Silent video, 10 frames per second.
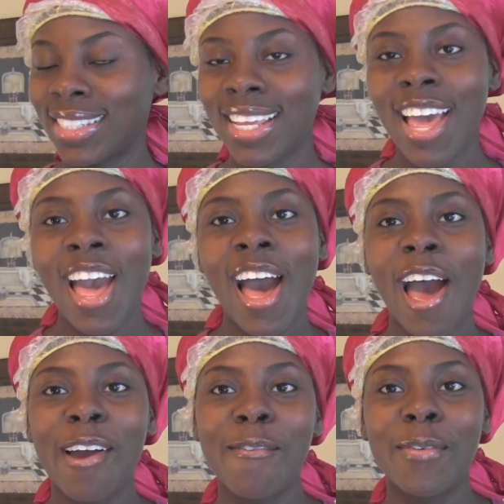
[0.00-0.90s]
it.
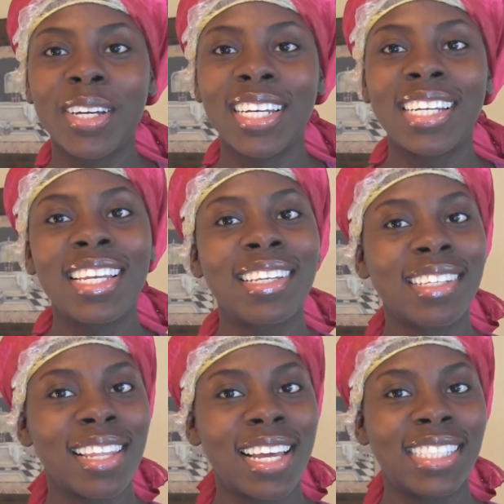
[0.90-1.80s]
I would
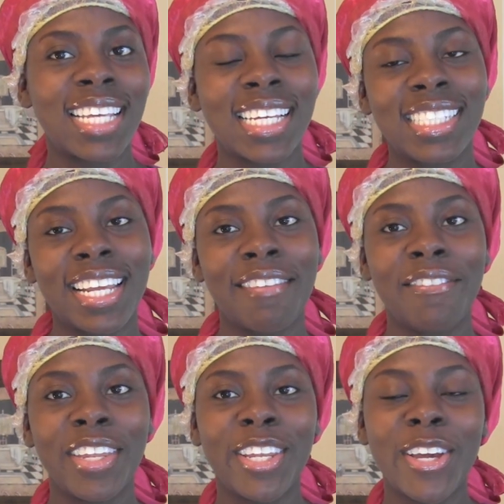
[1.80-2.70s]
attach
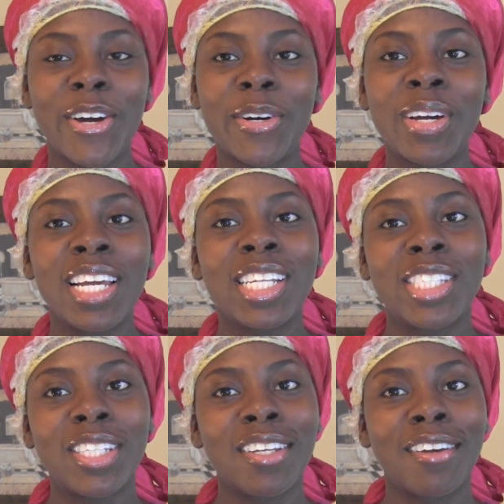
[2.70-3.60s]
that video
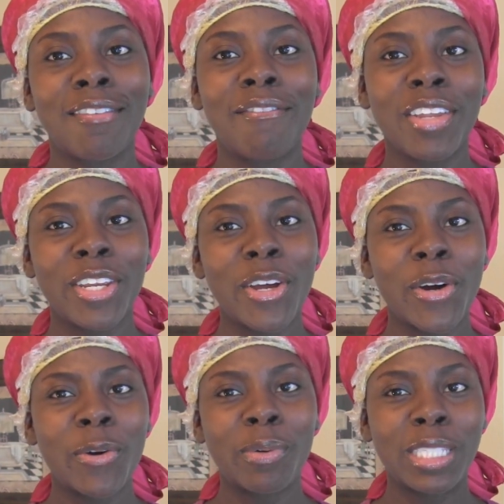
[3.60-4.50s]
to the
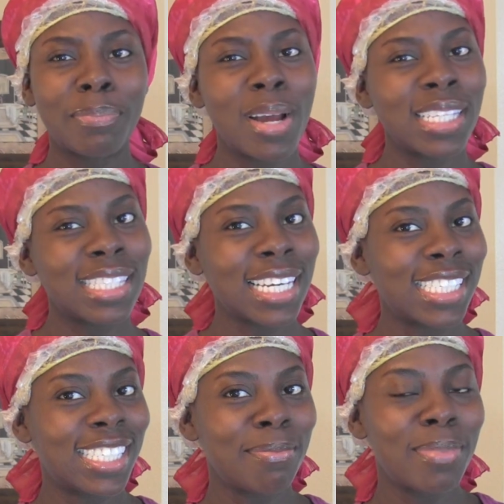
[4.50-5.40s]
video response
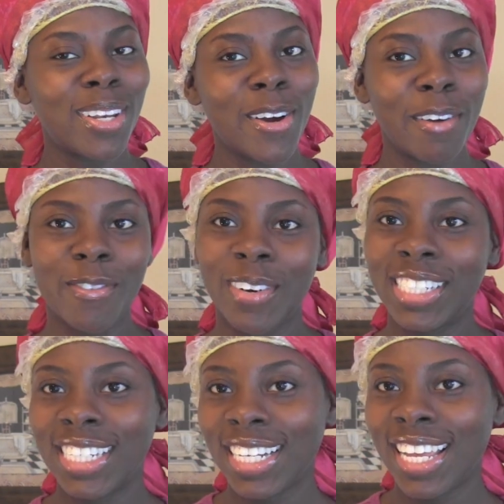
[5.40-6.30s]
section below if you
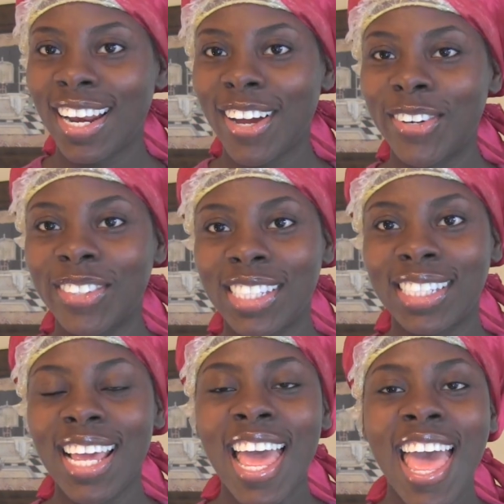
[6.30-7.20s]
want to check that out.
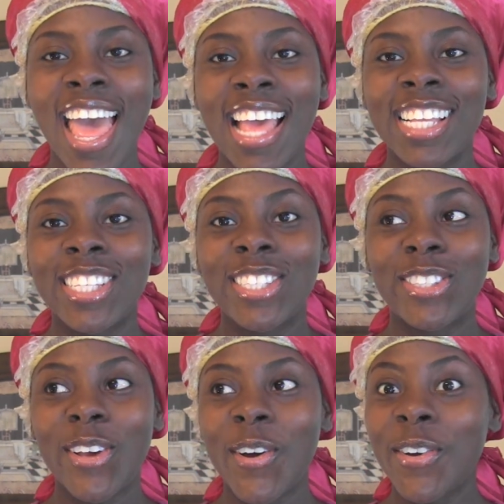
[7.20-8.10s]

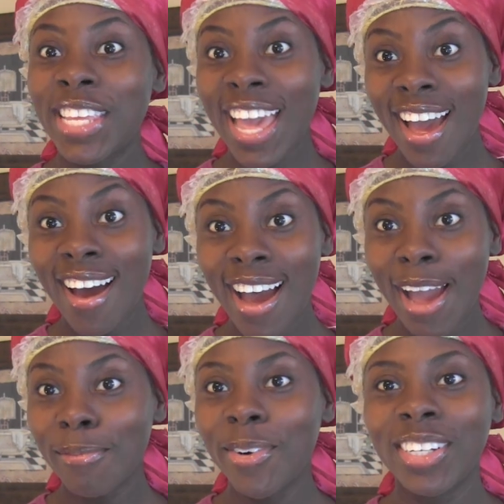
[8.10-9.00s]
So yeah,
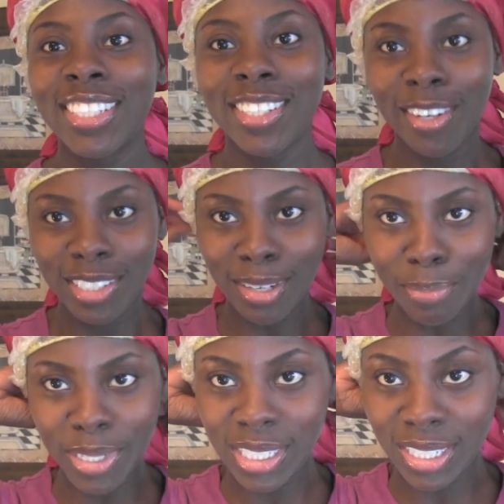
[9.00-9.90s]
I'm going to go
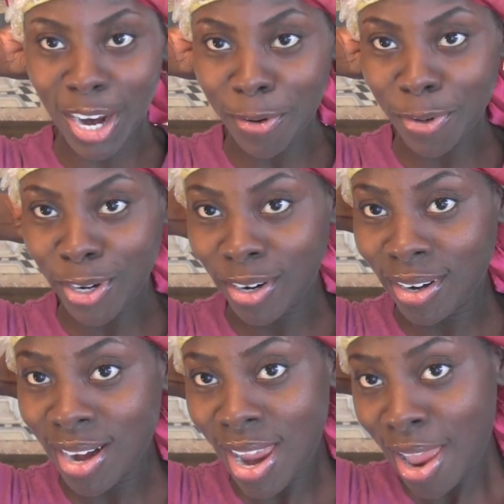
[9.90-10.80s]
jump in the
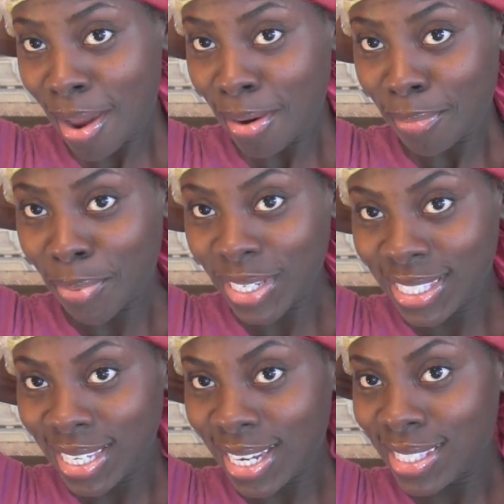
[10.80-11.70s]
shower.
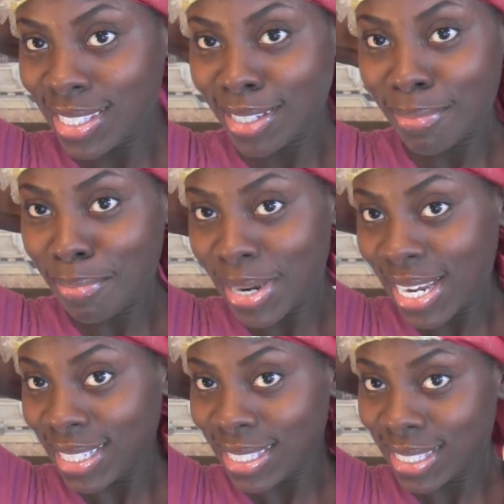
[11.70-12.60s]
Breast cancer
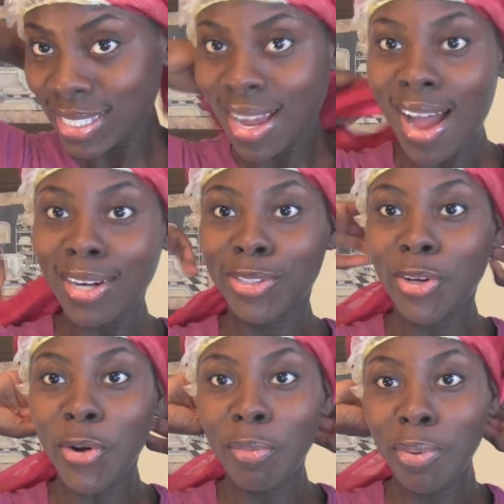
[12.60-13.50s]
month,
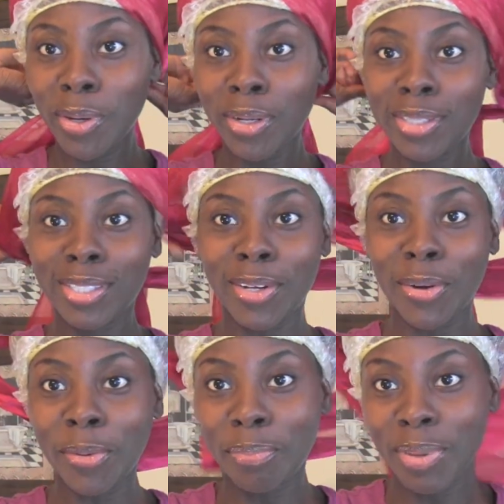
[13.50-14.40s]
October,
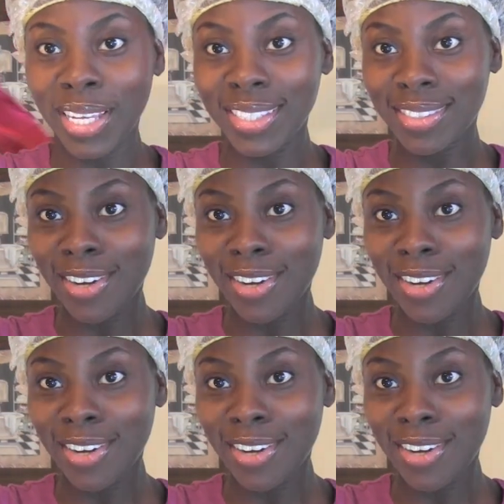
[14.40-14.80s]
so pink